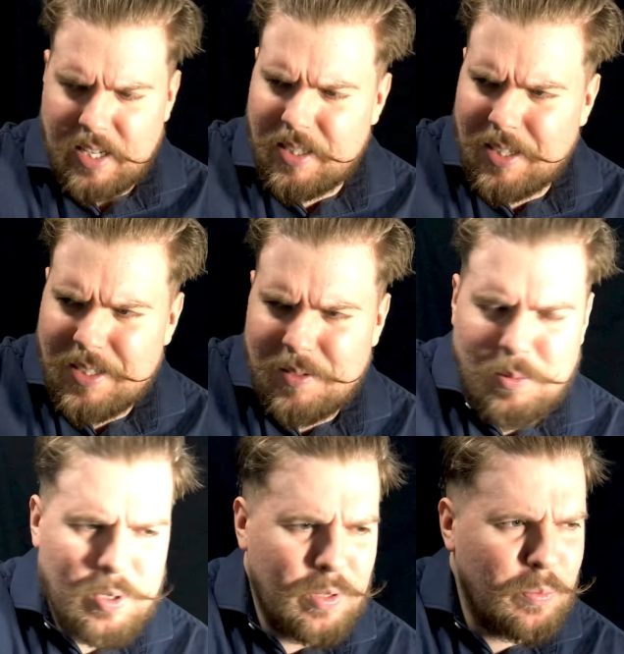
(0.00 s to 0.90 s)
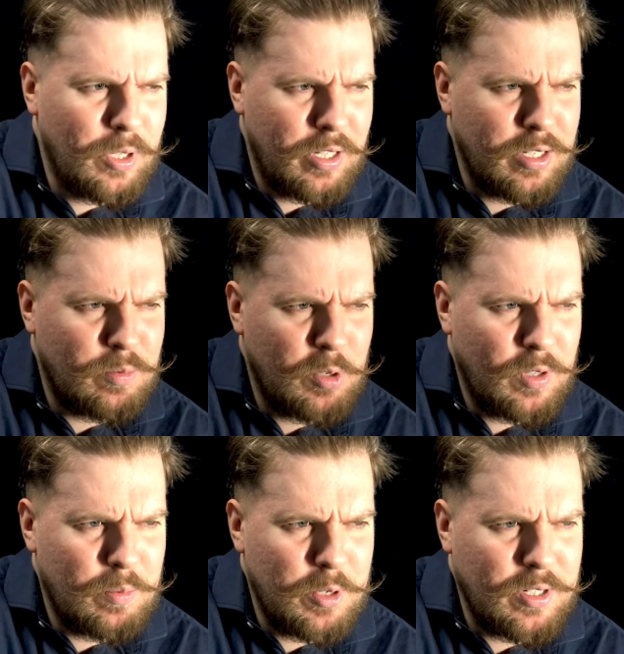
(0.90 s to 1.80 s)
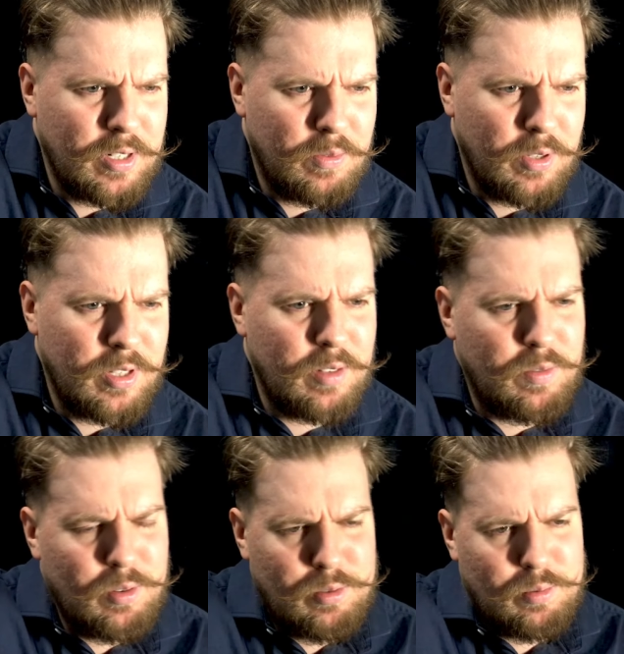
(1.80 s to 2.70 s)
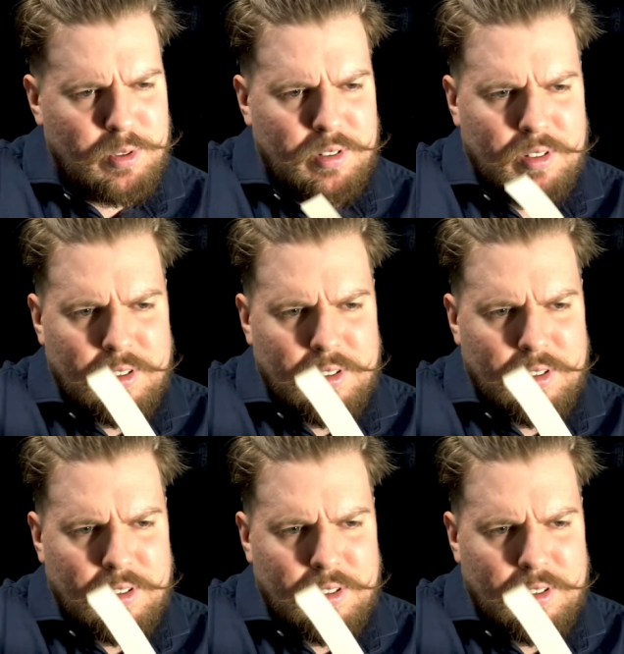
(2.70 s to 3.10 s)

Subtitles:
Doesn't really smell that much different than the first one.